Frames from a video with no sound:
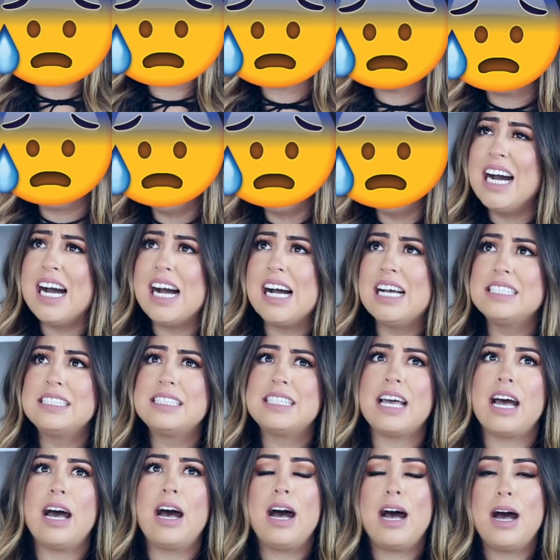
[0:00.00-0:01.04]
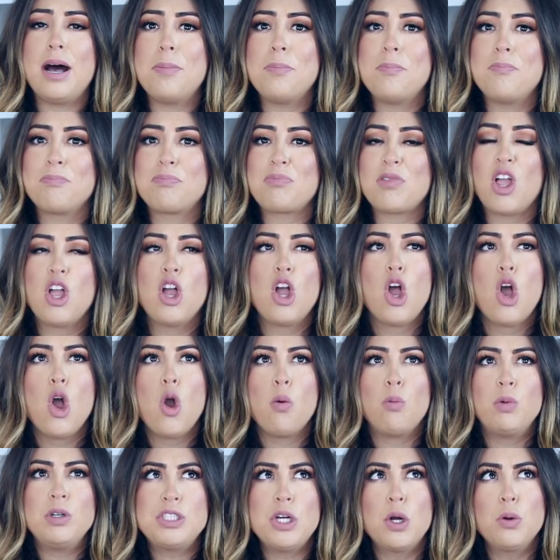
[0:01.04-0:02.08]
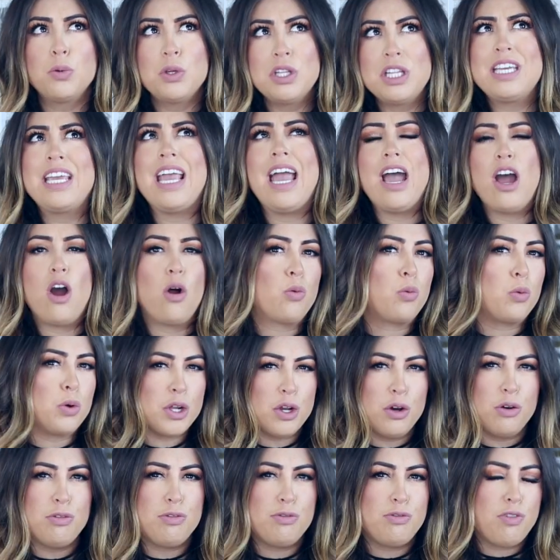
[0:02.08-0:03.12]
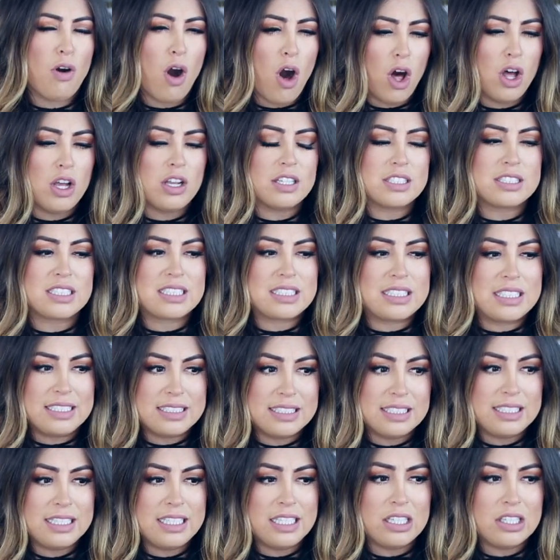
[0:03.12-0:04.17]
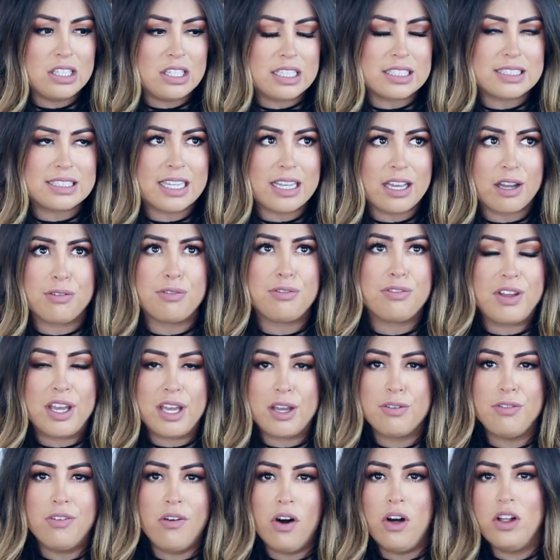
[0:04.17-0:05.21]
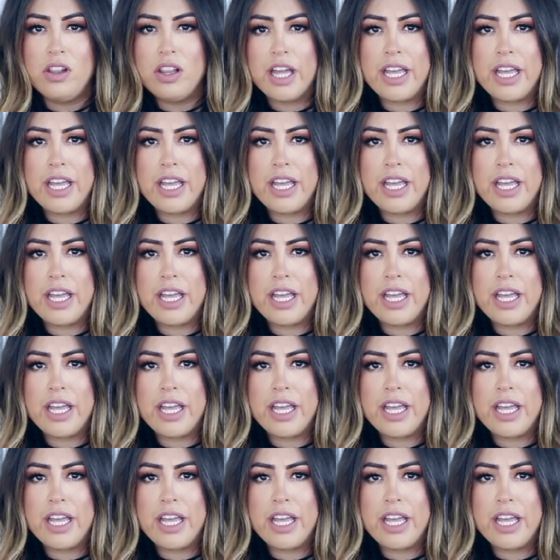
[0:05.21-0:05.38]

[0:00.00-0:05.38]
because we don't really get a real fall season here. It's like a fake fall.